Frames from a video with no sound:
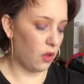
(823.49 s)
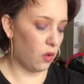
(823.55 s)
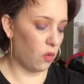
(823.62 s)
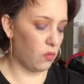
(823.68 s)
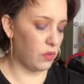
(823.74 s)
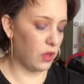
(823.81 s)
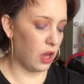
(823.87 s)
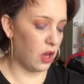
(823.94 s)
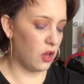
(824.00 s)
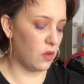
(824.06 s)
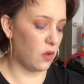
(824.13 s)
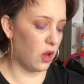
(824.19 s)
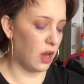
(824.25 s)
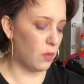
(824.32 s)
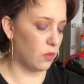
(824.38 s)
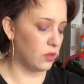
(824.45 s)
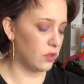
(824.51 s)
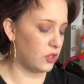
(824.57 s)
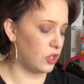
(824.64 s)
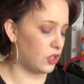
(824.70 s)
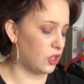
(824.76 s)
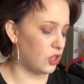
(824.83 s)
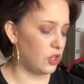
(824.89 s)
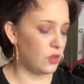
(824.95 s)
Although I want
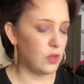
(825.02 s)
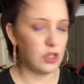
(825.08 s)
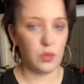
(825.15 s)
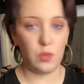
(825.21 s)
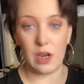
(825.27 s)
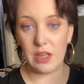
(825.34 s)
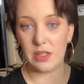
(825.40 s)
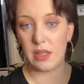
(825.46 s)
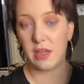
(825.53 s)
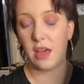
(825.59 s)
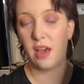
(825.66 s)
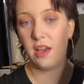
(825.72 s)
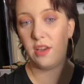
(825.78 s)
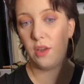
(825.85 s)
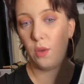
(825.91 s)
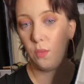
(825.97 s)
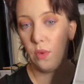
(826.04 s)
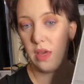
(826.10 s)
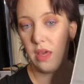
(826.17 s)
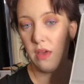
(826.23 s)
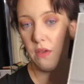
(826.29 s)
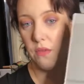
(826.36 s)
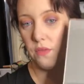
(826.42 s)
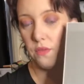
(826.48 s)
to do as well as I can
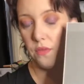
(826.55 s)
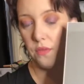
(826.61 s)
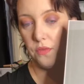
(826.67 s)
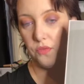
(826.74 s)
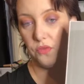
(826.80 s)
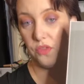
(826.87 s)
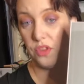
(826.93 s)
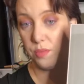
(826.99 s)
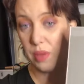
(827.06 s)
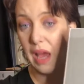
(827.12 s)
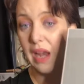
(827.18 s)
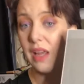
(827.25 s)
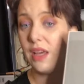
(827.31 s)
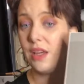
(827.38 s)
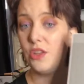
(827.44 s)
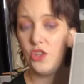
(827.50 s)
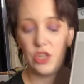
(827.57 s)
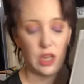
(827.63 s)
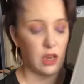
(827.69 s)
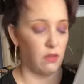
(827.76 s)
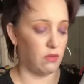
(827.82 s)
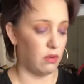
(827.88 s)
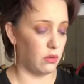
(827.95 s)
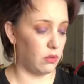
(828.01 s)
with the palette in
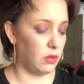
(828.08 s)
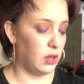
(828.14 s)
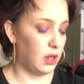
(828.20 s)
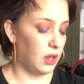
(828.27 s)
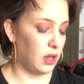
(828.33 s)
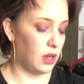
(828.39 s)
general,